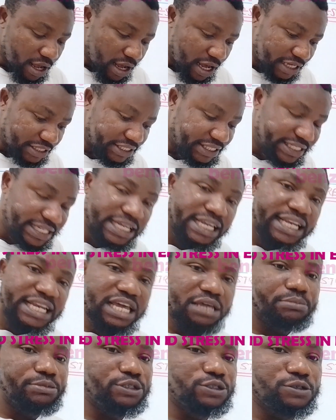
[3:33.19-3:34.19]
A
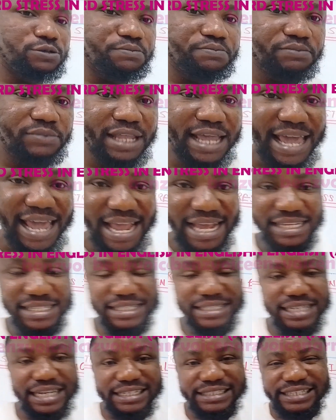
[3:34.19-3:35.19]
syllable
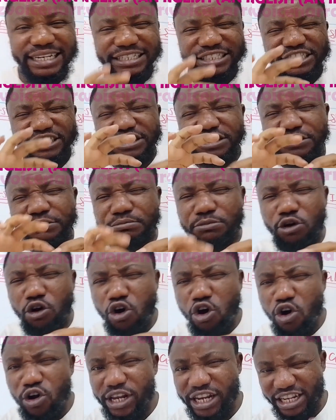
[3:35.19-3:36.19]
is the
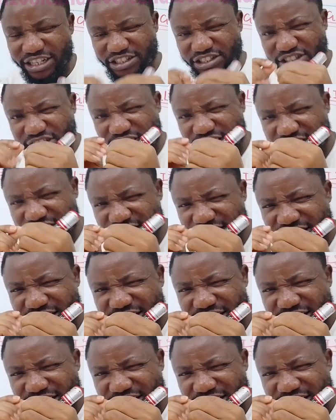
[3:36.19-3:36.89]
smallest